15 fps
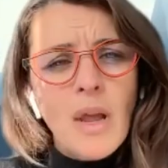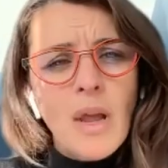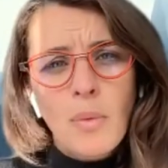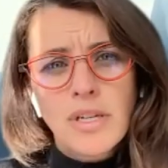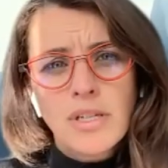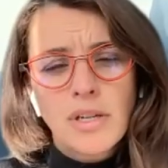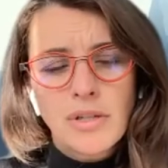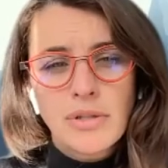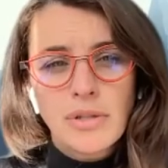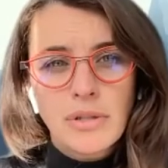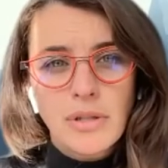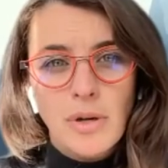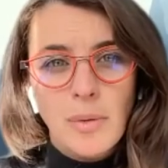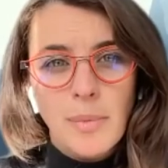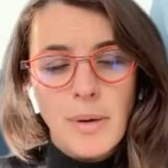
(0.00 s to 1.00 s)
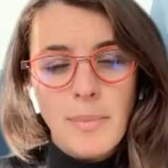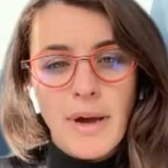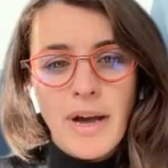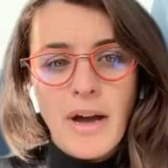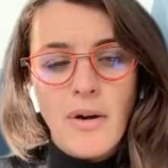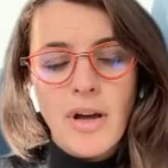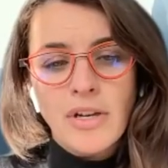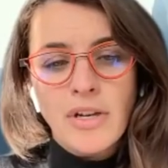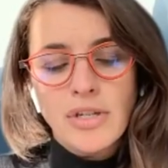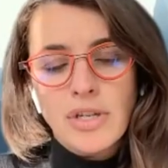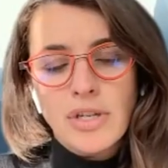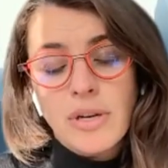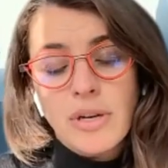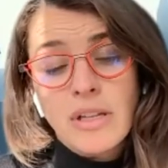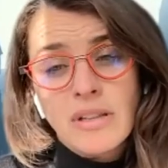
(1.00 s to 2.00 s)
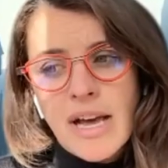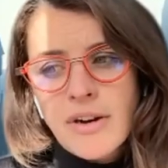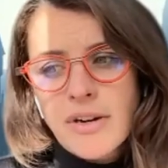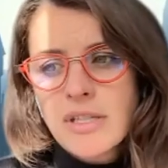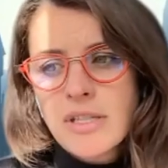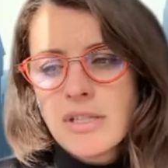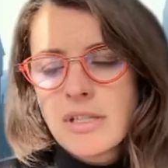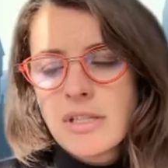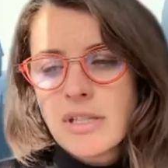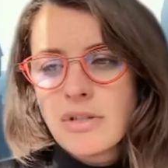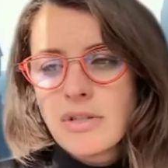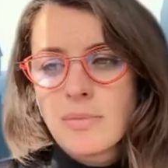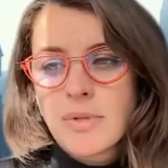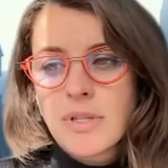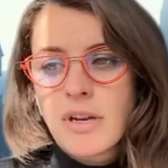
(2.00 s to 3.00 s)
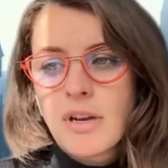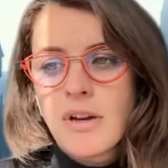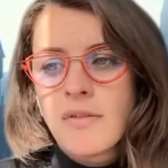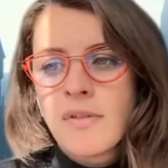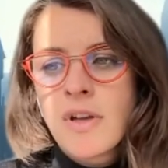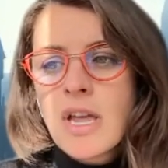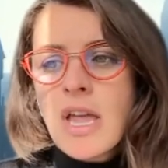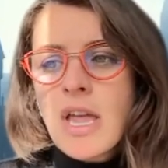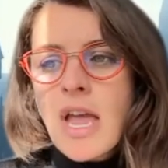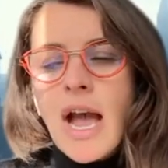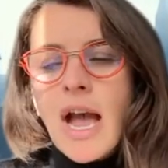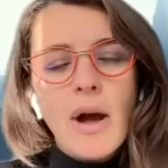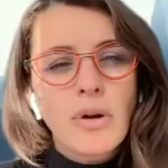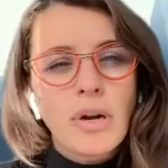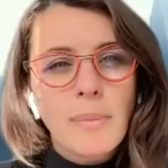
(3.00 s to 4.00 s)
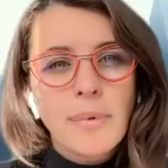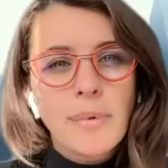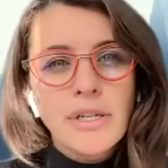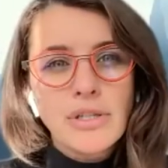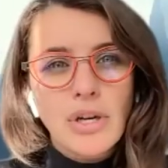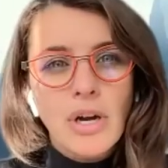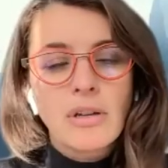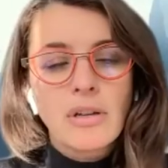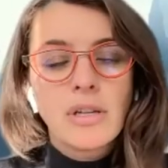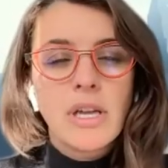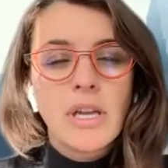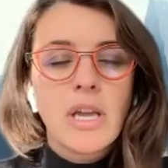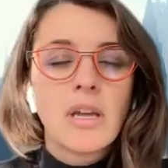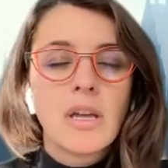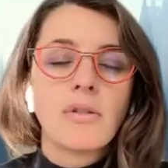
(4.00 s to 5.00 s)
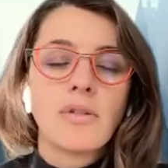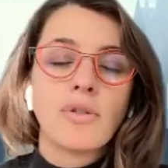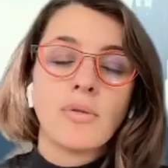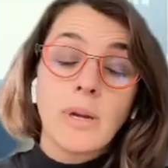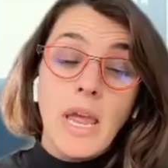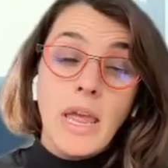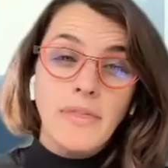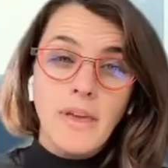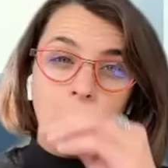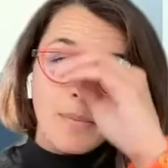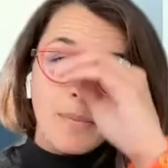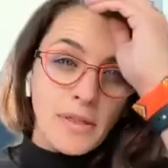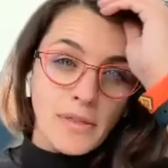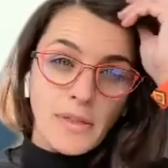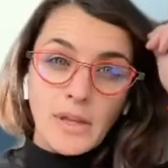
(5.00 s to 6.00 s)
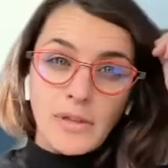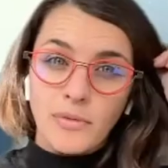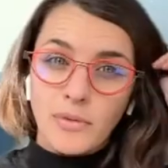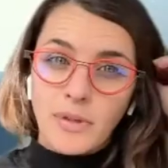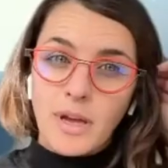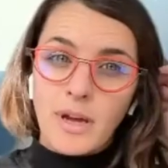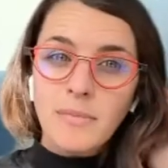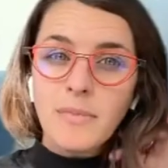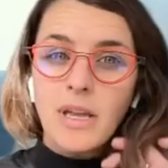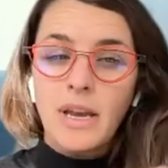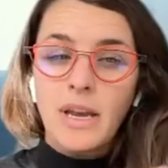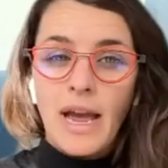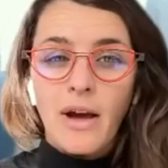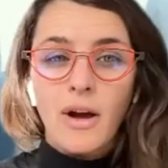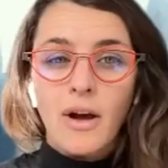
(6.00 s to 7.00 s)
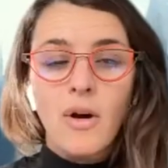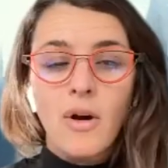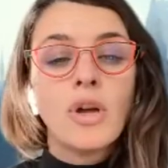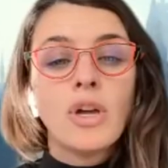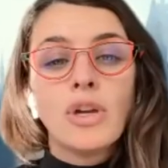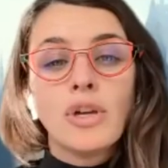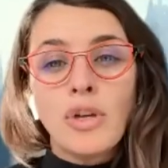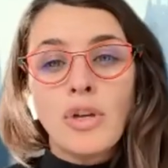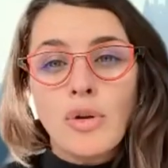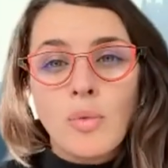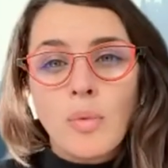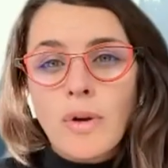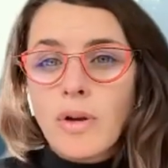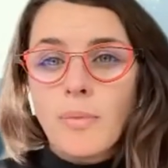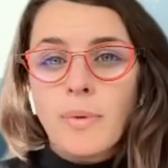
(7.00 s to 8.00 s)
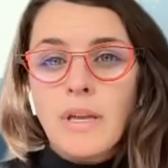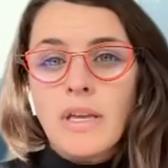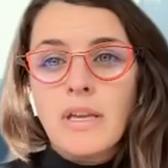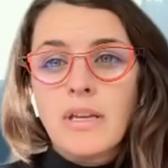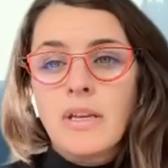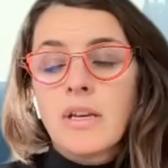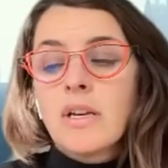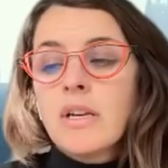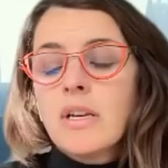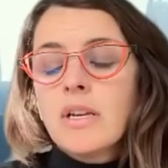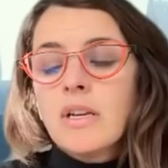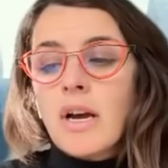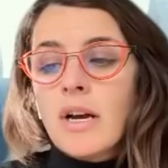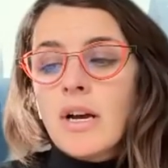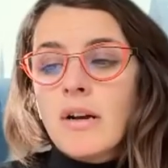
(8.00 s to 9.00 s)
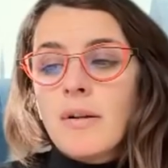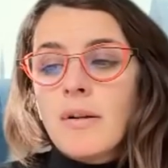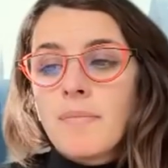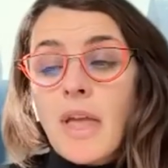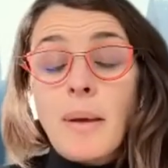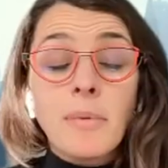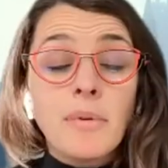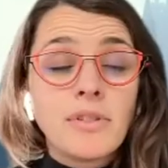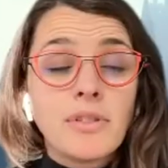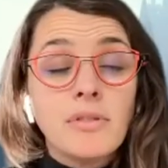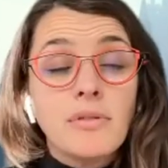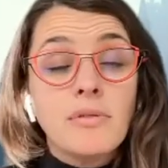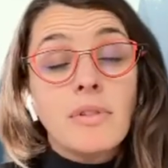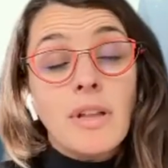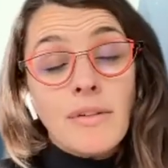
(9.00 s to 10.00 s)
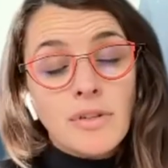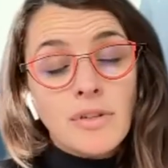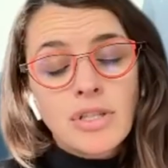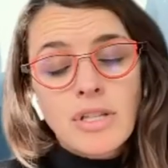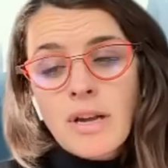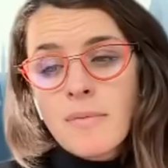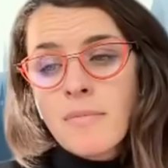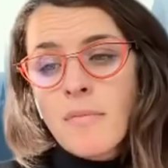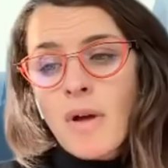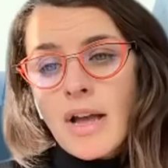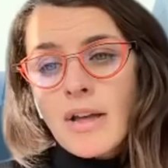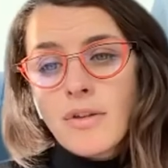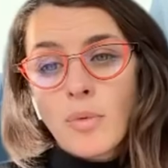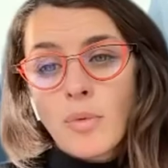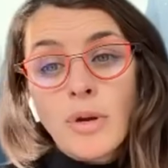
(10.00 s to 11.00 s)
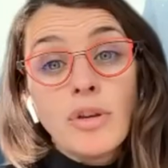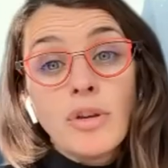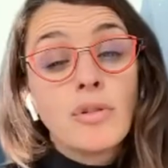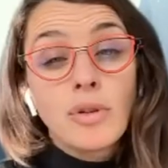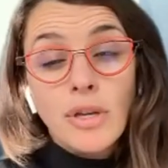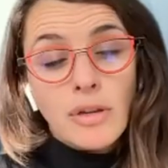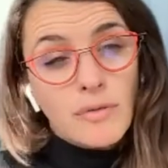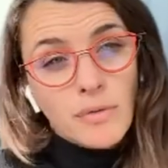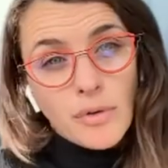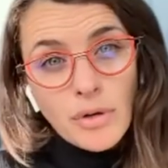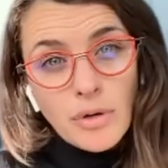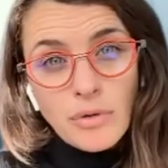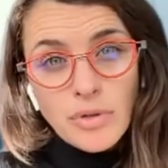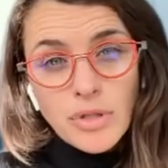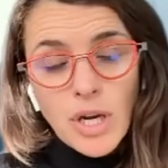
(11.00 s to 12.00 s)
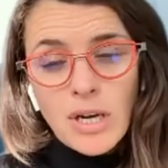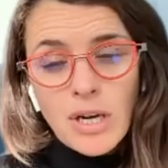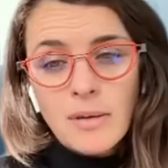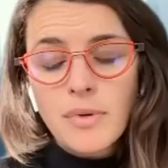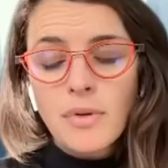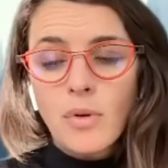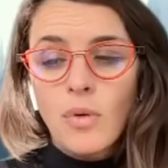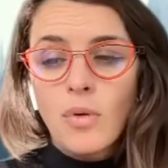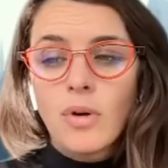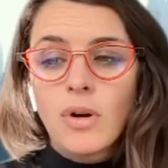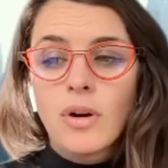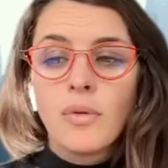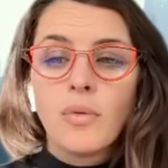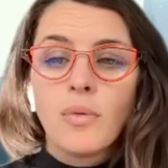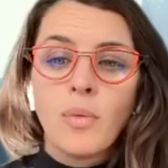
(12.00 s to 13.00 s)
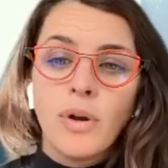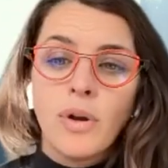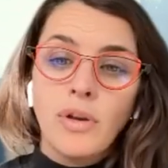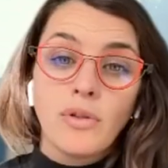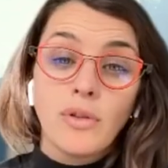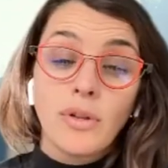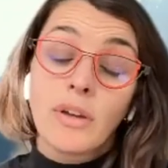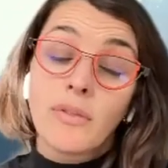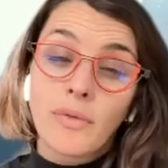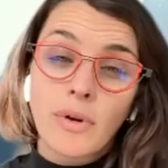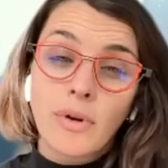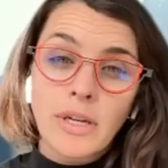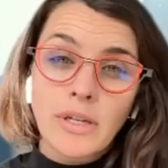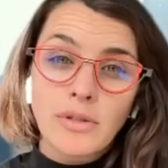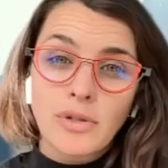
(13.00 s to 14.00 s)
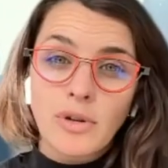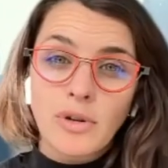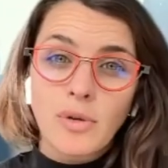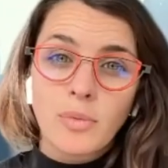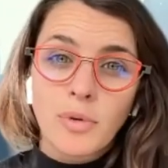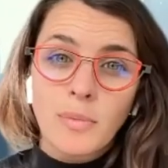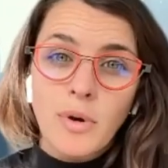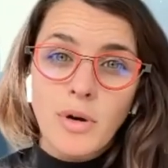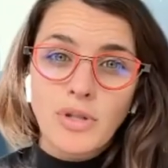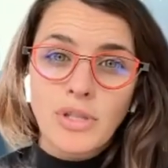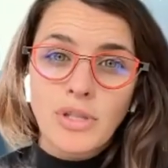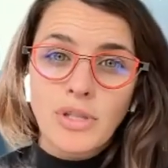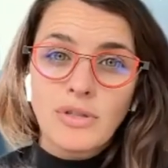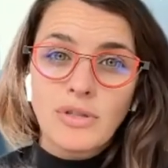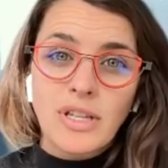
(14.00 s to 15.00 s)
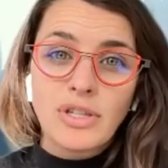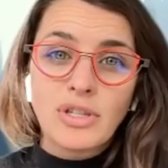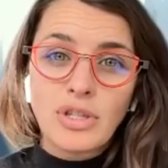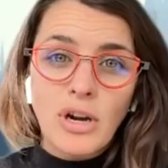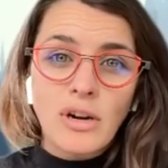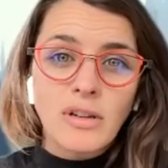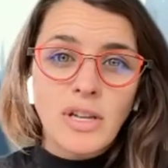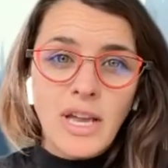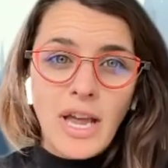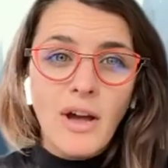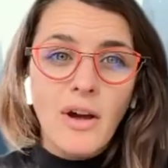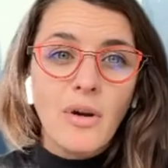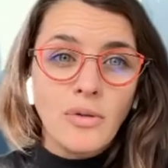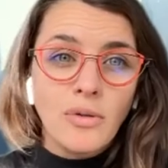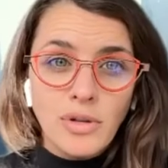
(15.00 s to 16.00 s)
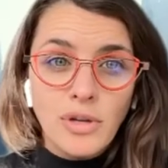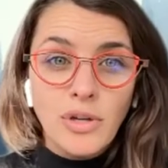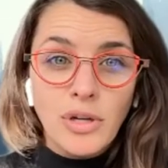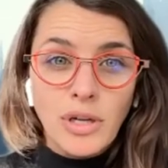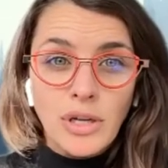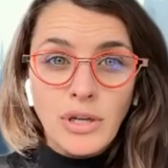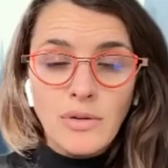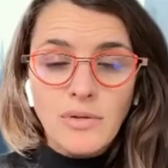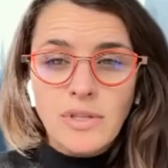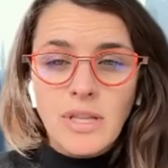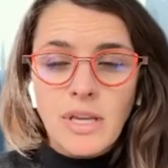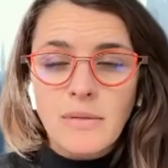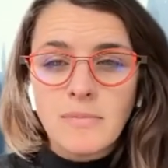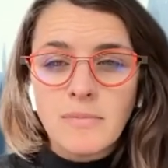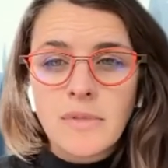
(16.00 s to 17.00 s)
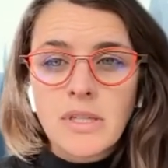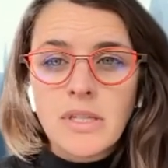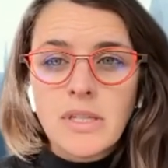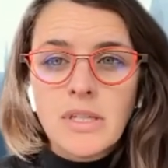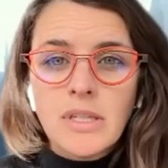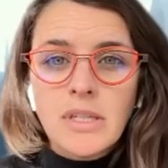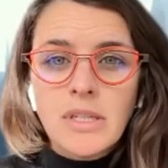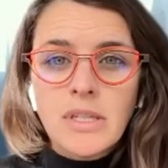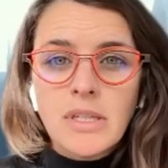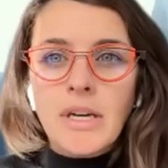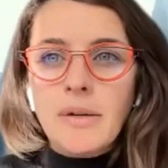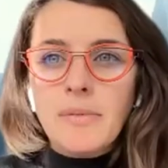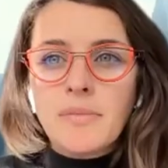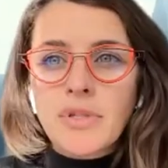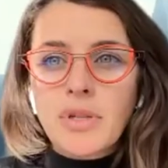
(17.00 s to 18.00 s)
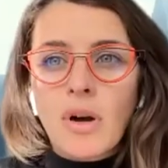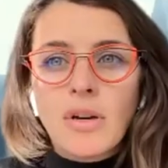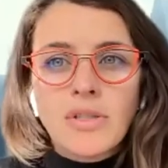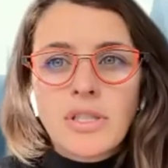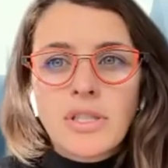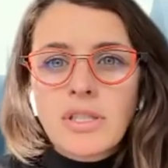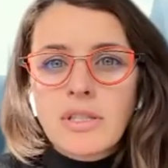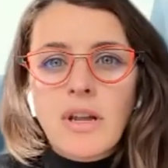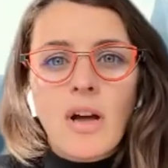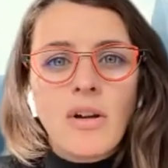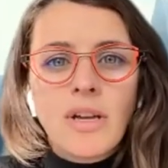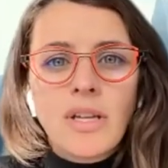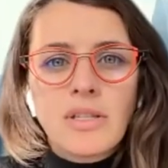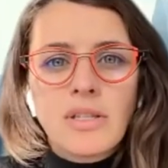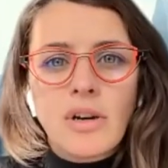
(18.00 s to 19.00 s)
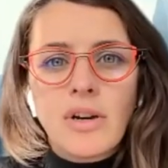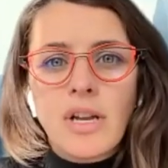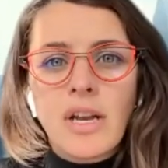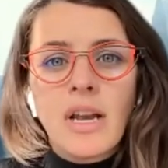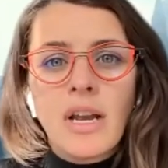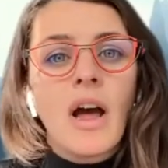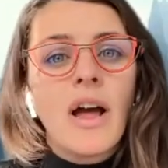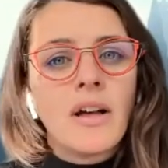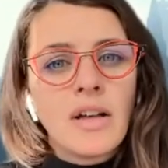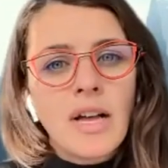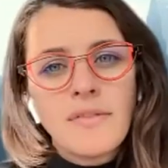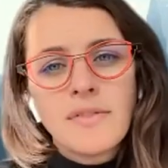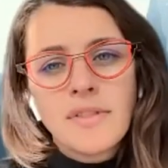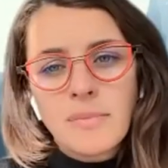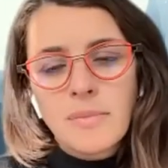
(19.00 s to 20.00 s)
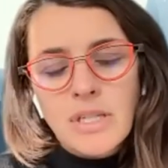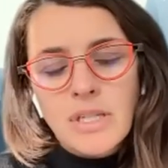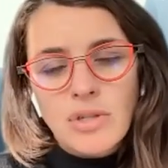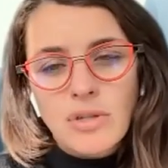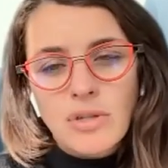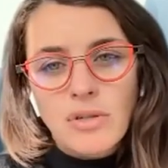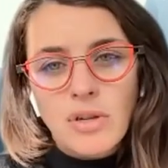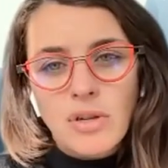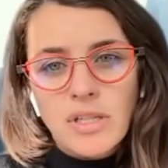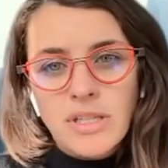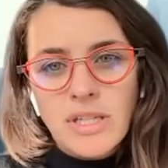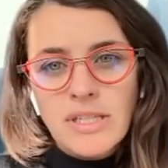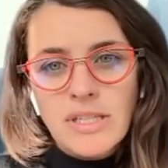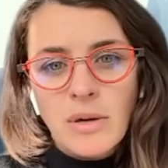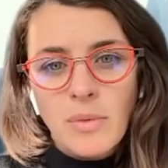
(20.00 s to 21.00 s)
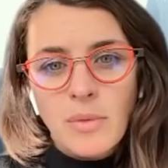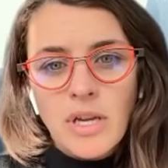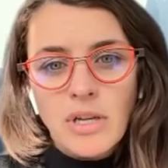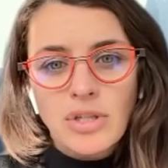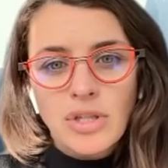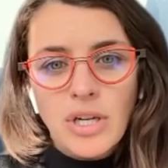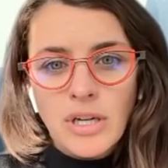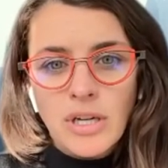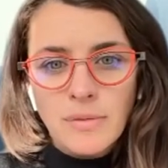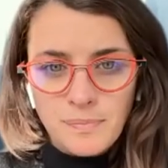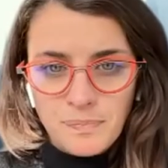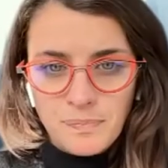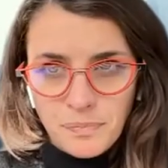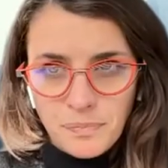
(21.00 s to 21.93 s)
I want to talk to you a little bit about engineering ladders in terms of how companies generally create them and think through them, and how you will be um, able to leverage them either when you're looking for a new job or when you're looking for an internal promotion. So that's generally how you're going to use them. Um, so I'll just I'll get started, and I'll have some additional context that we can share